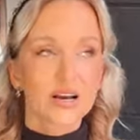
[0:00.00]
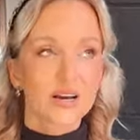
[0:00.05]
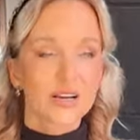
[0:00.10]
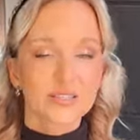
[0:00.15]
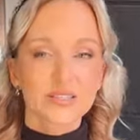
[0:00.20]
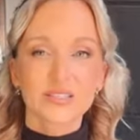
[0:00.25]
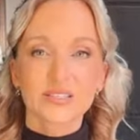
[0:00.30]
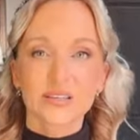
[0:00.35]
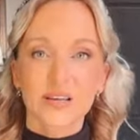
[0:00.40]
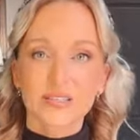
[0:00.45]

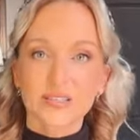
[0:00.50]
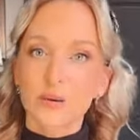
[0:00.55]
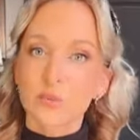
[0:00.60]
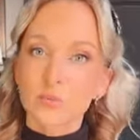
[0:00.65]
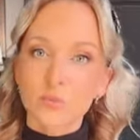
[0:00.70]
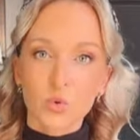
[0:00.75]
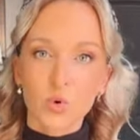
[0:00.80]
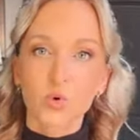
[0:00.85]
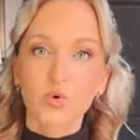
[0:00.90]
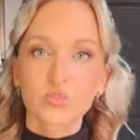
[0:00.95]
As I said,
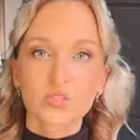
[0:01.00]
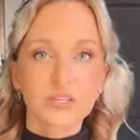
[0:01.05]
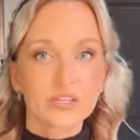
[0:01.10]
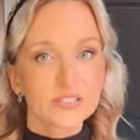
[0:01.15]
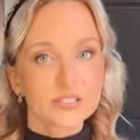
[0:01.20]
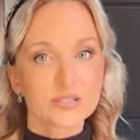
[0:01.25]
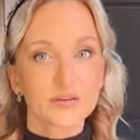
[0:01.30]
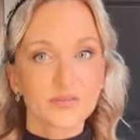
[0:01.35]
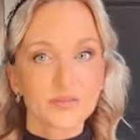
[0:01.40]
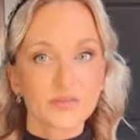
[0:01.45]
mold
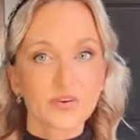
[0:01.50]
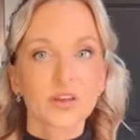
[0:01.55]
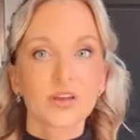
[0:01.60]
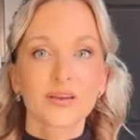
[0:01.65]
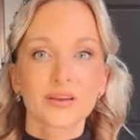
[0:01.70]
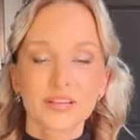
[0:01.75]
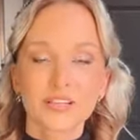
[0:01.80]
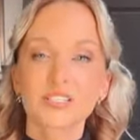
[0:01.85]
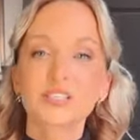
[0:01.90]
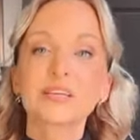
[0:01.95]
is
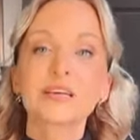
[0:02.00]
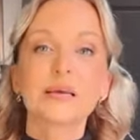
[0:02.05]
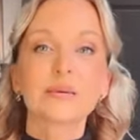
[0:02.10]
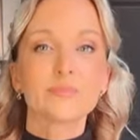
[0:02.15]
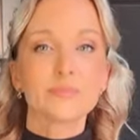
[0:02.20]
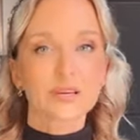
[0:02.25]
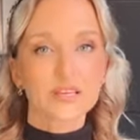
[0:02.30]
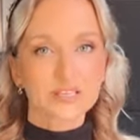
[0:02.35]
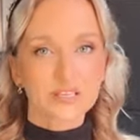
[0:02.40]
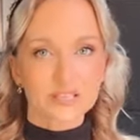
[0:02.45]
something need
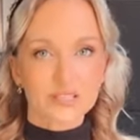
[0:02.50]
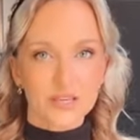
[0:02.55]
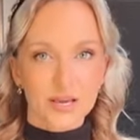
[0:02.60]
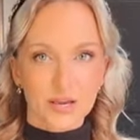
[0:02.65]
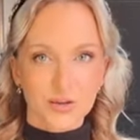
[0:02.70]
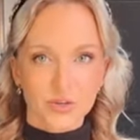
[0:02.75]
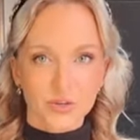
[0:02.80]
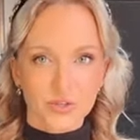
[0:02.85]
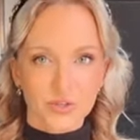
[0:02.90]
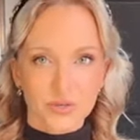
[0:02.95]
immediate
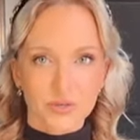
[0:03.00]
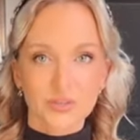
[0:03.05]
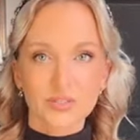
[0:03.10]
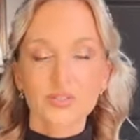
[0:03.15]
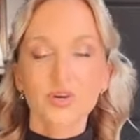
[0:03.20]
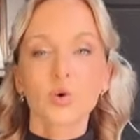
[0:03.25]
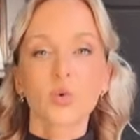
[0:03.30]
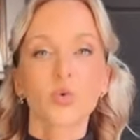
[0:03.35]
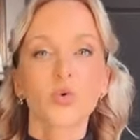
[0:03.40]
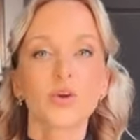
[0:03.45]
actions,